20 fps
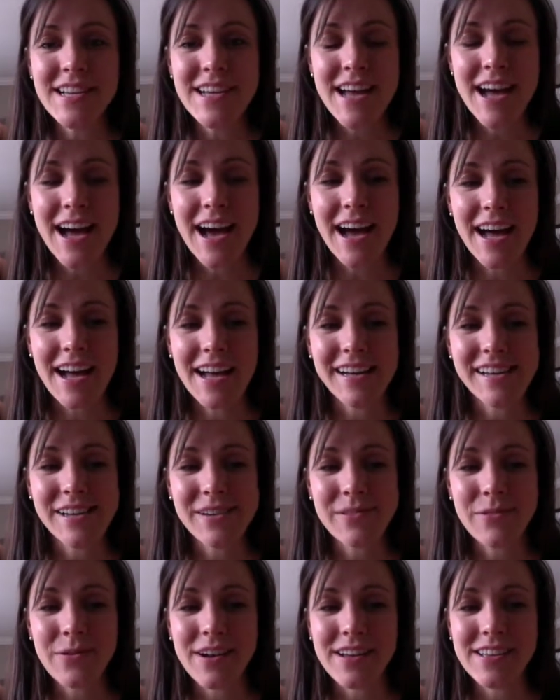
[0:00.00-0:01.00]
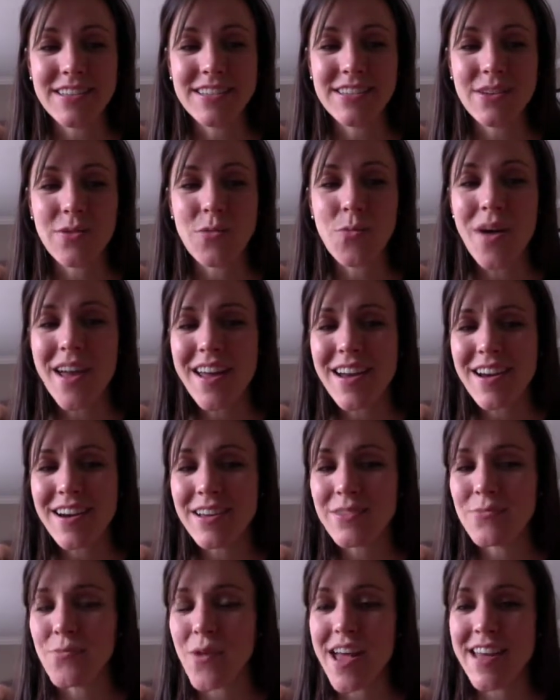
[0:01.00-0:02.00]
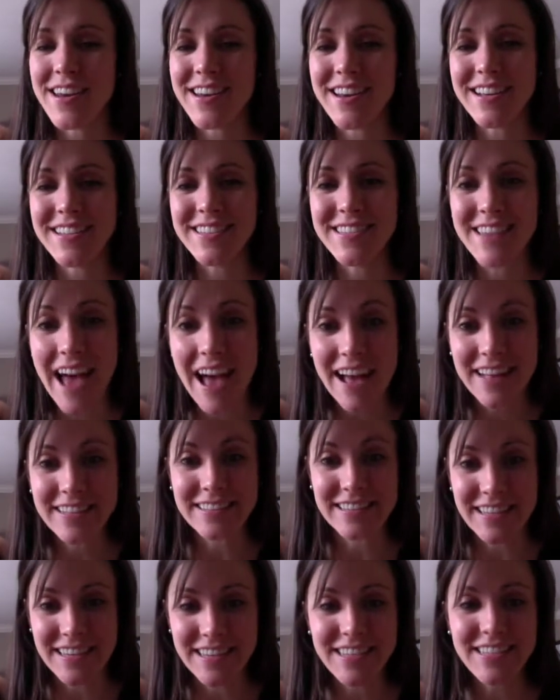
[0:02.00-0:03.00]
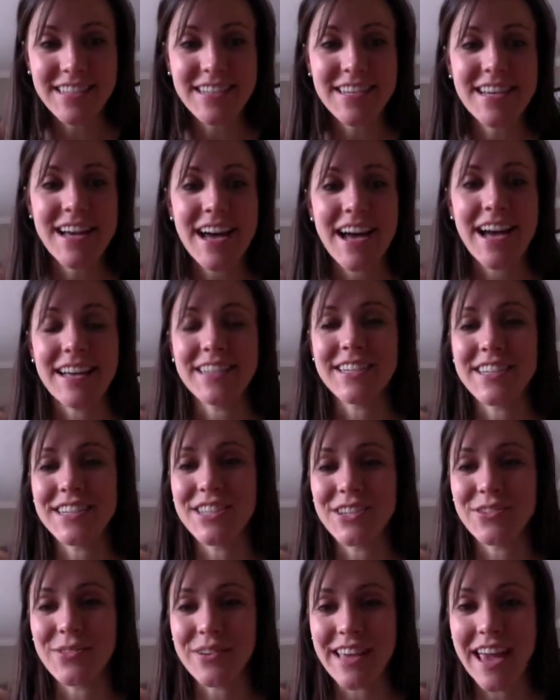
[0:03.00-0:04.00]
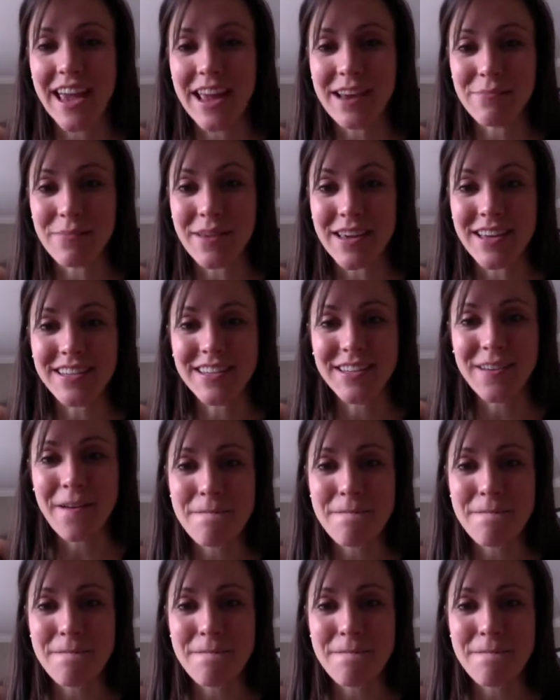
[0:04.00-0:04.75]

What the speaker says: was, where and when exactly did you and Kate meet?